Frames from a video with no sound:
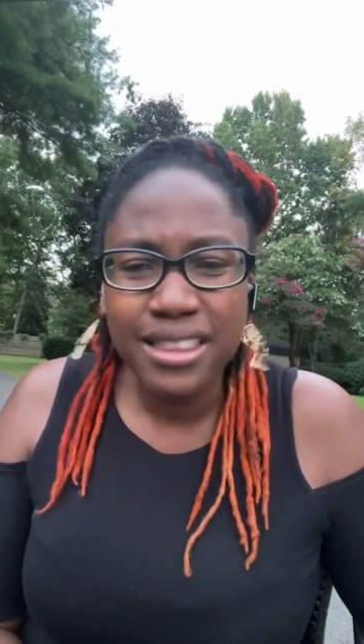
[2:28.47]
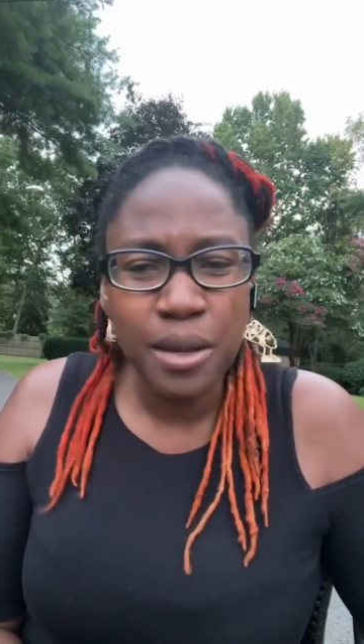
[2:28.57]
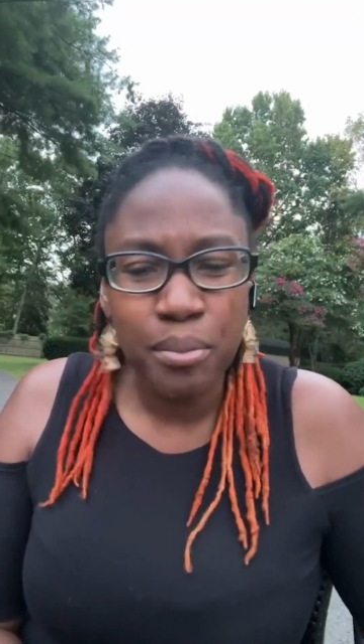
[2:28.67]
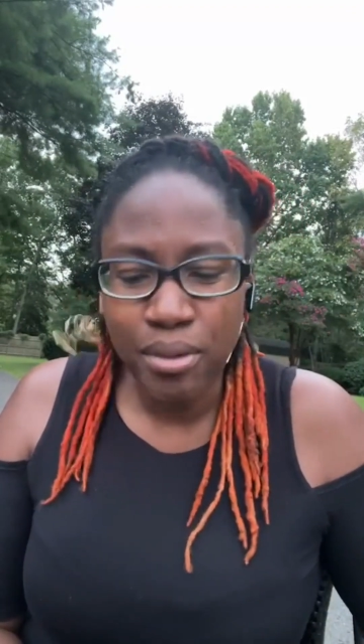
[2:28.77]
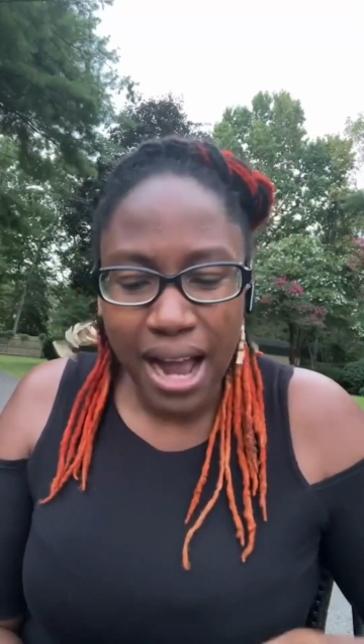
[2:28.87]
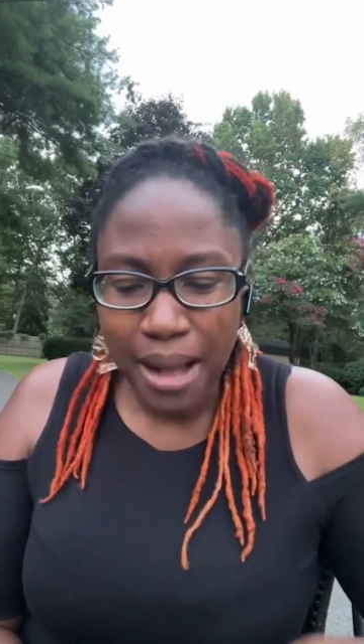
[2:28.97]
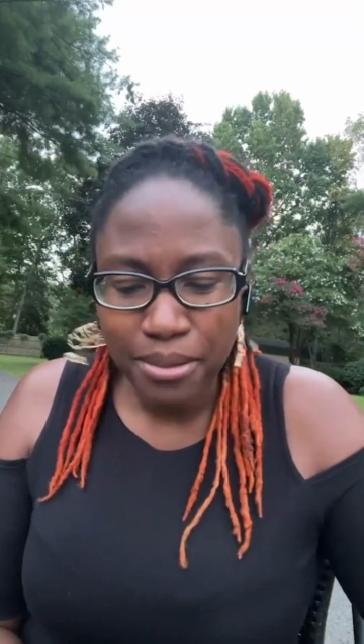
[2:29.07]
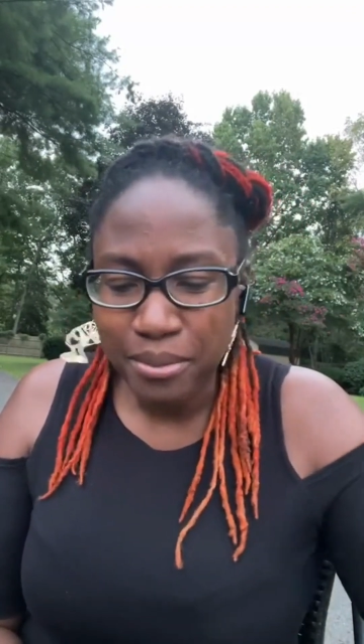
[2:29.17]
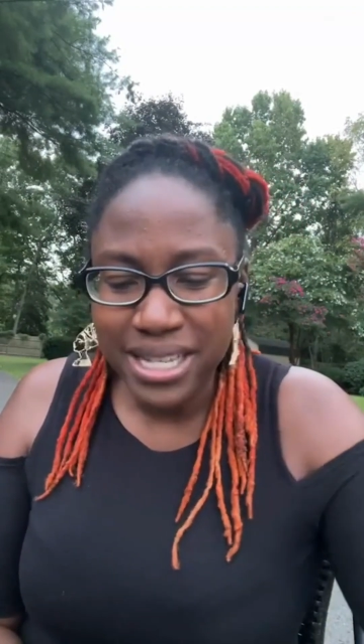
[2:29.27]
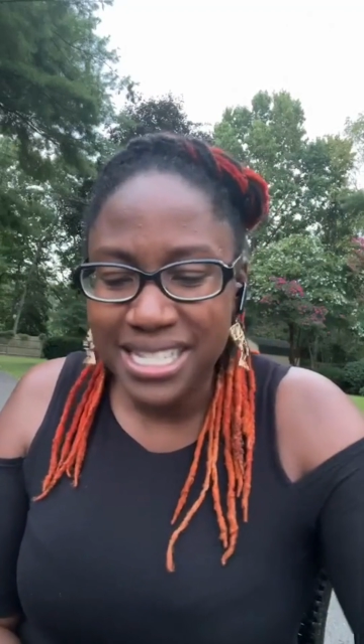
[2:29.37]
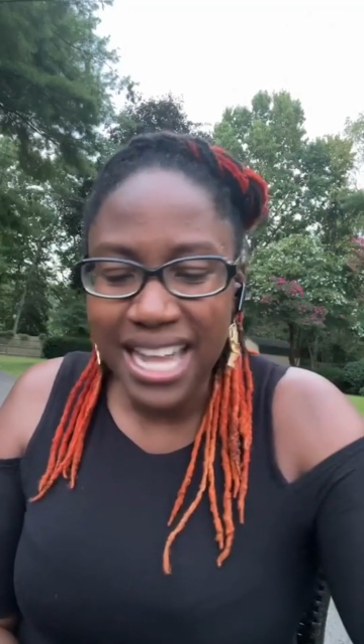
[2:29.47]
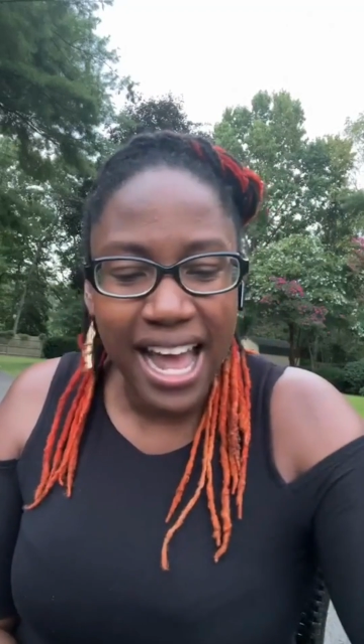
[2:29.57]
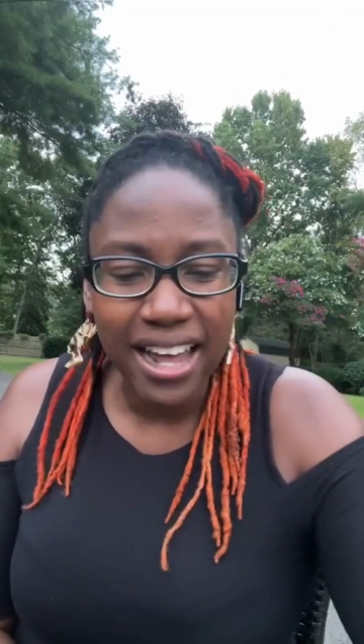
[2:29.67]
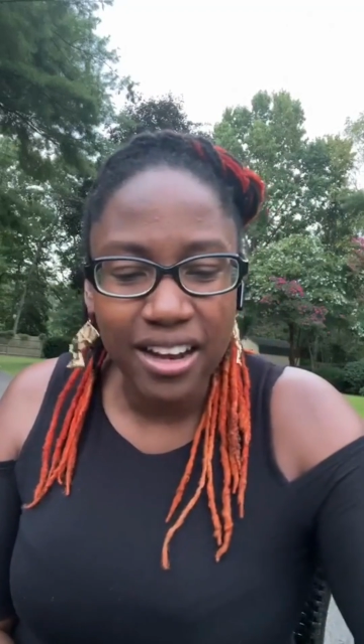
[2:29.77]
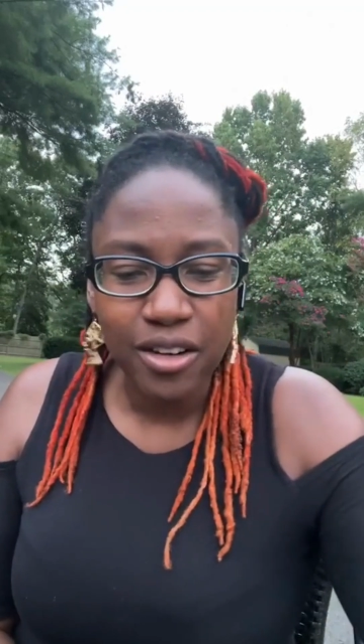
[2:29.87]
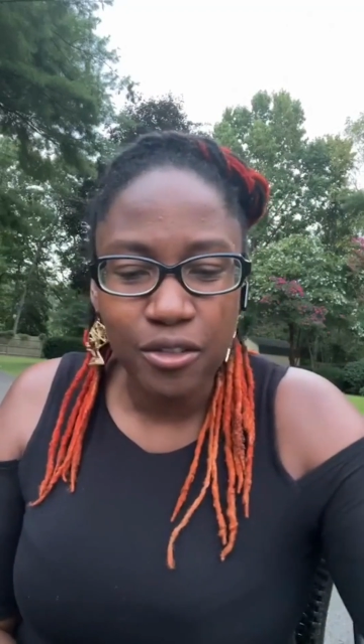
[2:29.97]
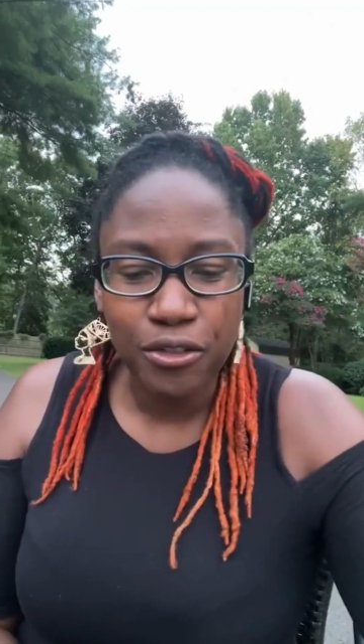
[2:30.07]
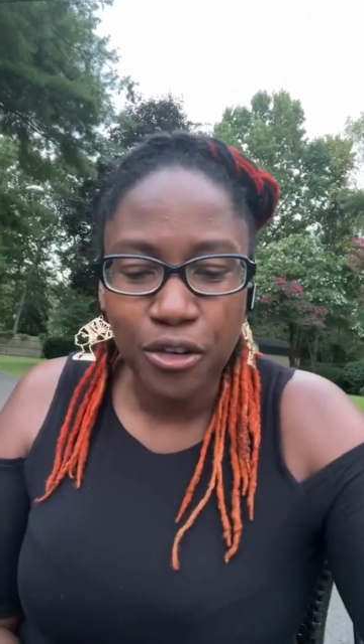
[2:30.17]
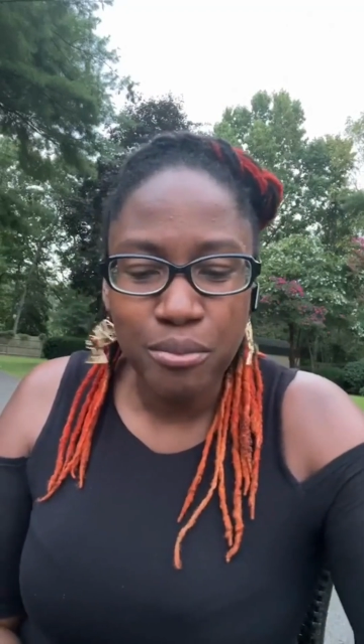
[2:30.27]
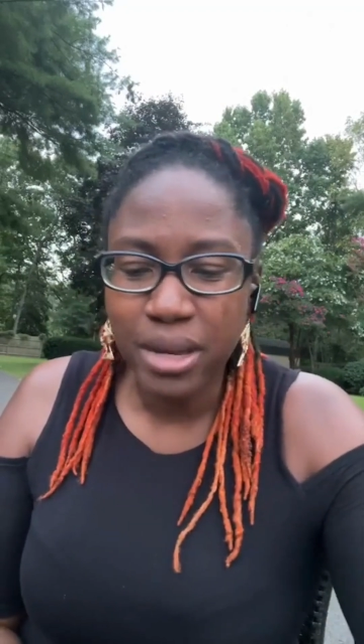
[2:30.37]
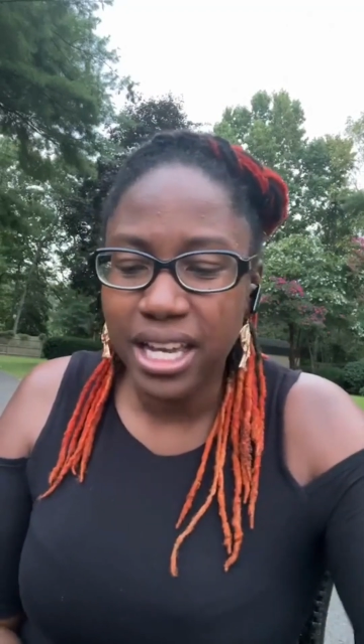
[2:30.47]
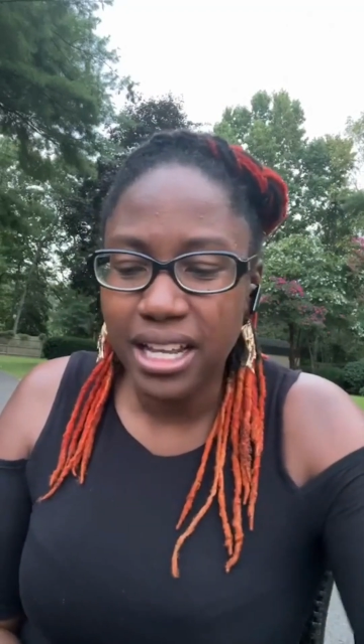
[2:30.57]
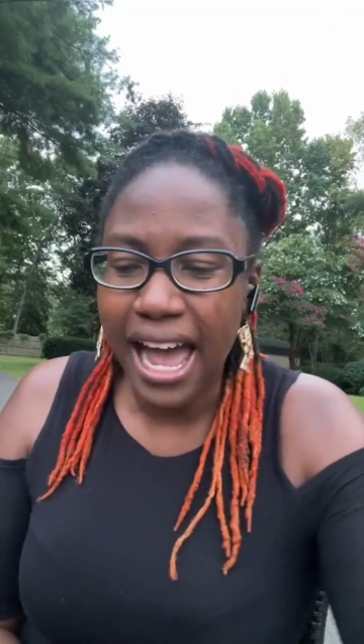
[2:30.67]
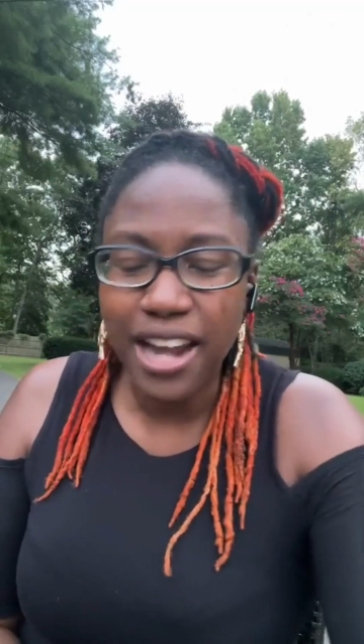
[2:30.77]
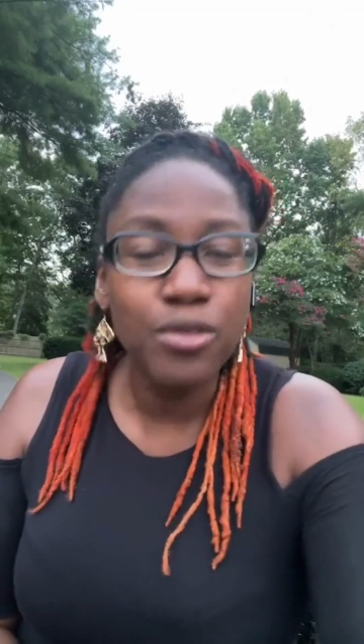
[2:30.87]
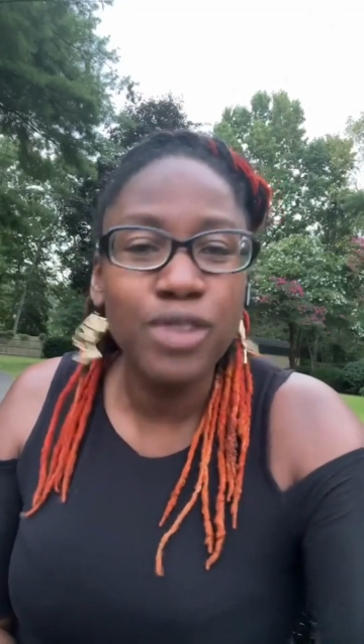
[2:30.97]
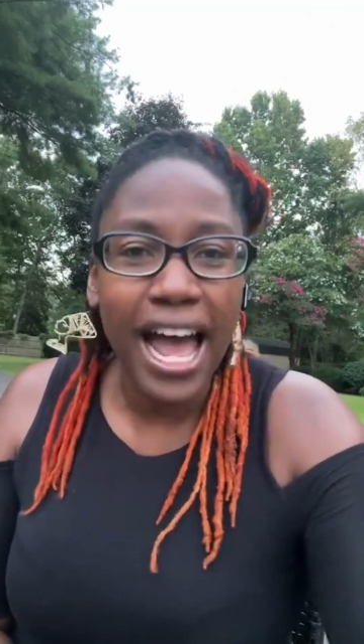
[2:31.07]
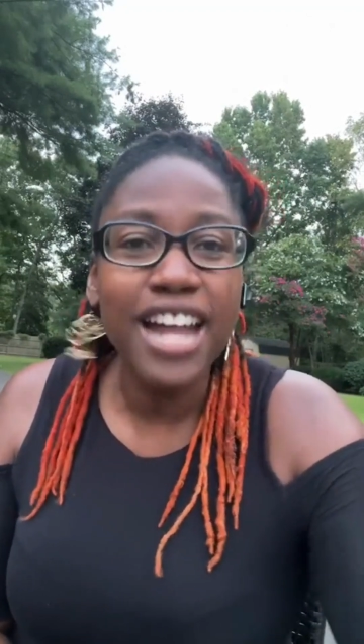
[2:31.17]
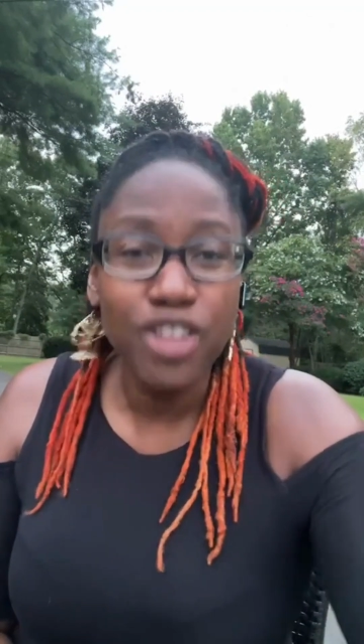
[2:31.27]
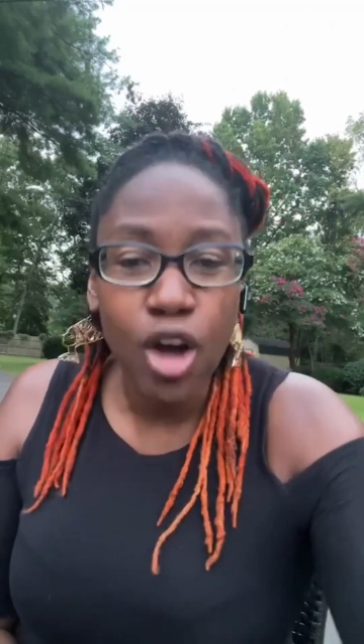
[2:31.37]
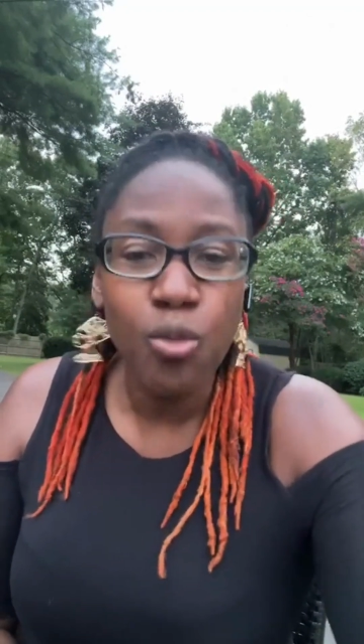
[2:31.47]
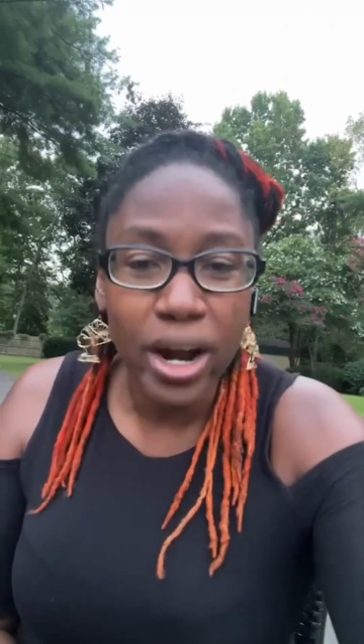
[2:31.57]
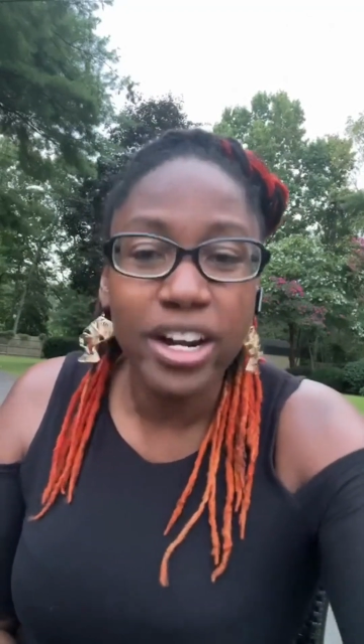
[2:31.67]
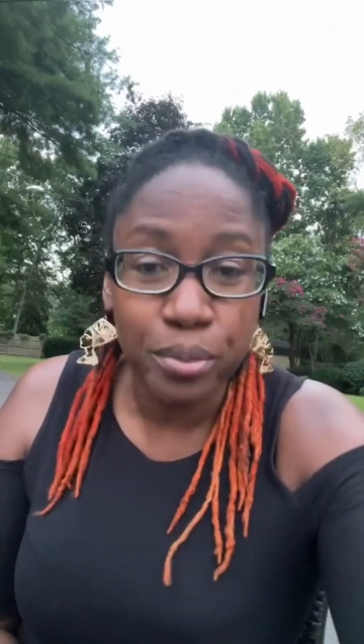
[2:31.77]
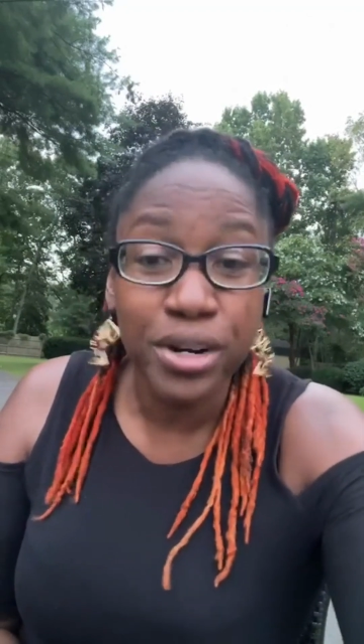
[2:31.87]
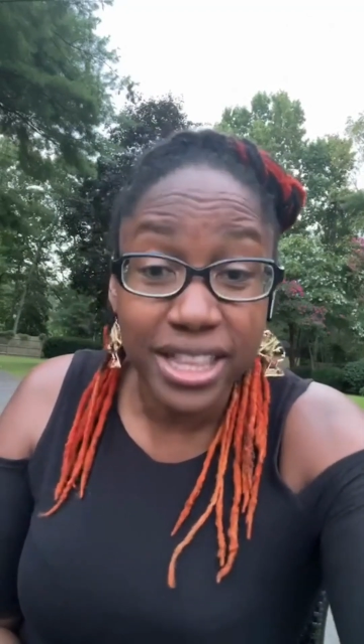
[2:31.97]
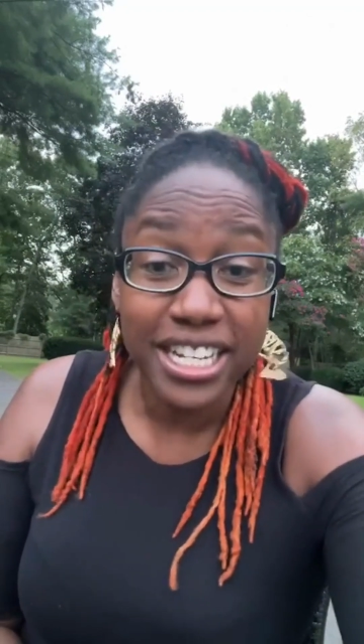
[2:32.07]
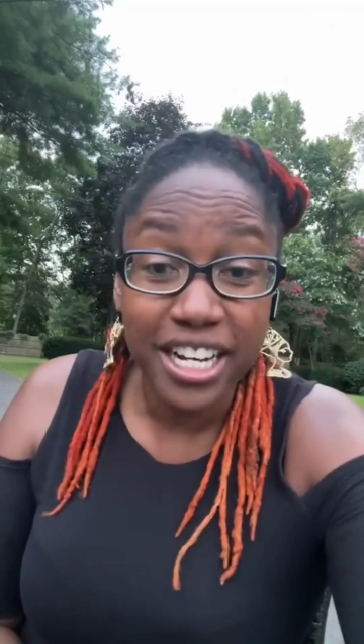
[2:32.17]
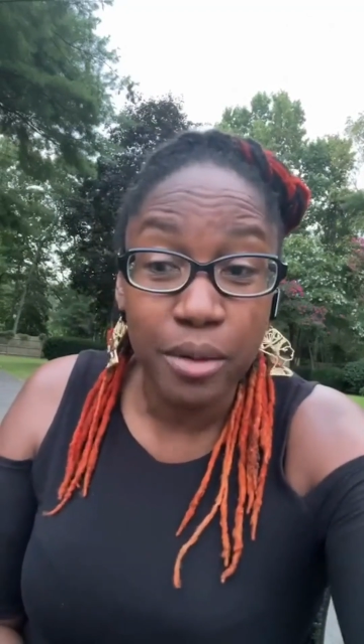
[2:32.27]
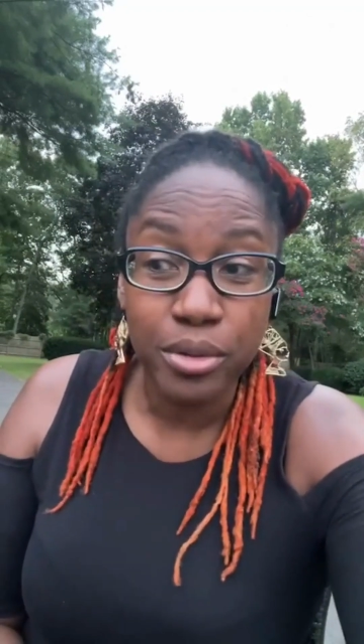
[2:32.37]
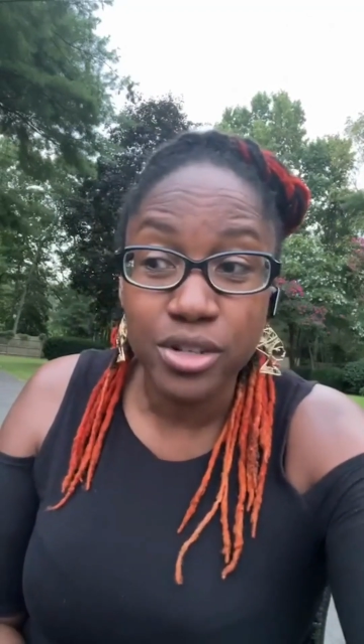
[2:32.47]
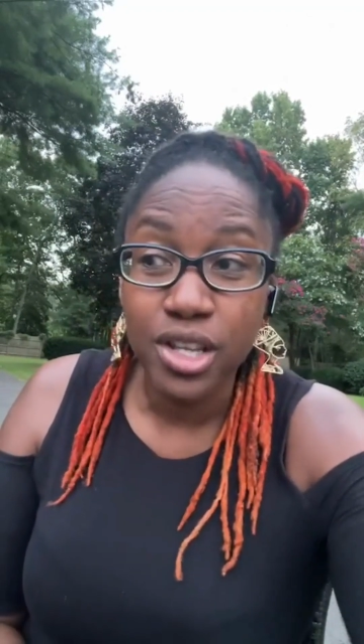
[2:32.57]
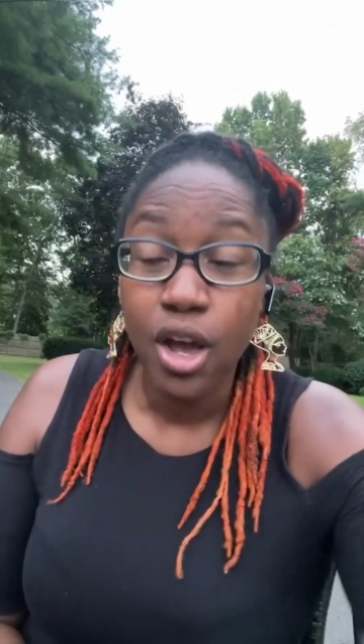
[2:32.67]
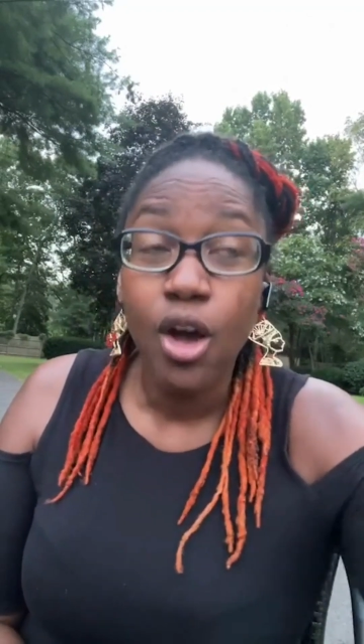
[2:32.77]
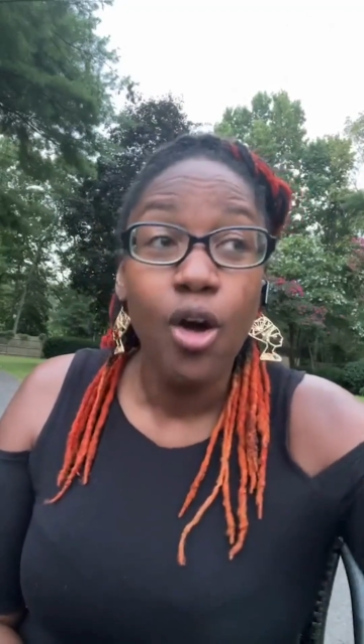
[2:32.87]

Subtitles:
the problem is not for me. I know where to put the numbers.